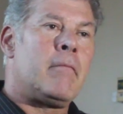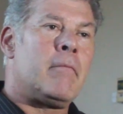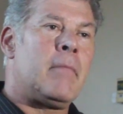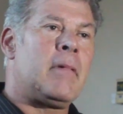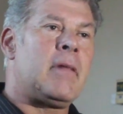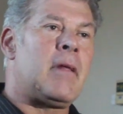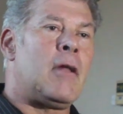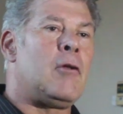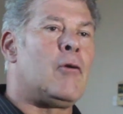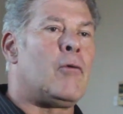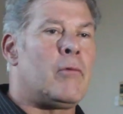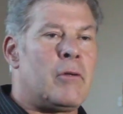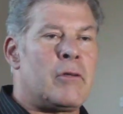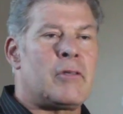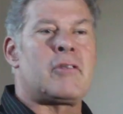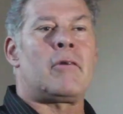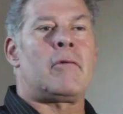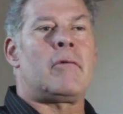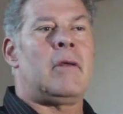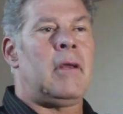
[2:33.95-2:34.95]
But I know the
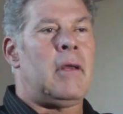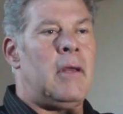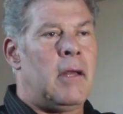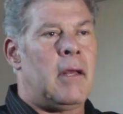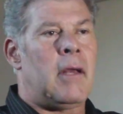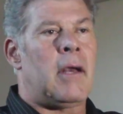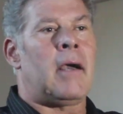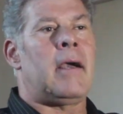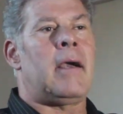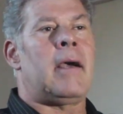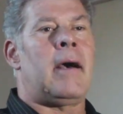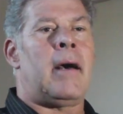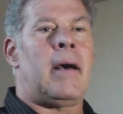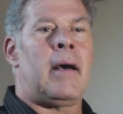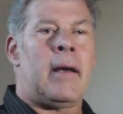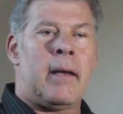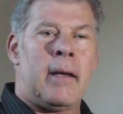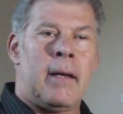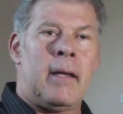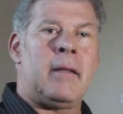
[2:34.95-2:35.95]
story,
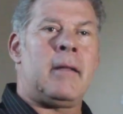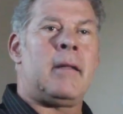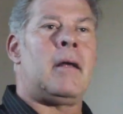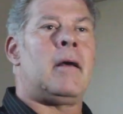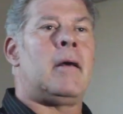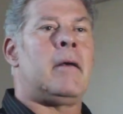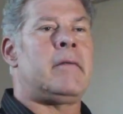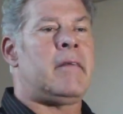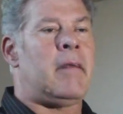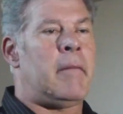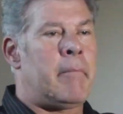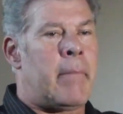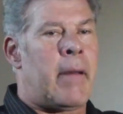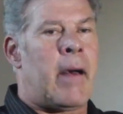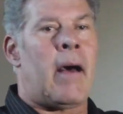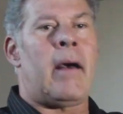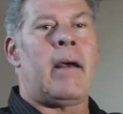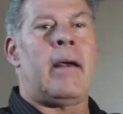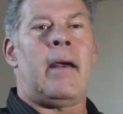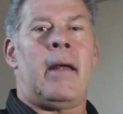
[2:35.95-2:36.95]
Yanga and
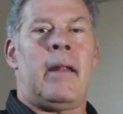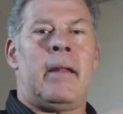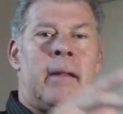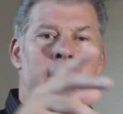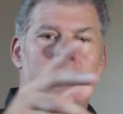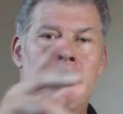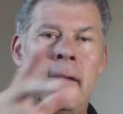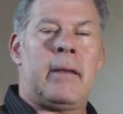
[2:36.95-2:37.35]
Simba, and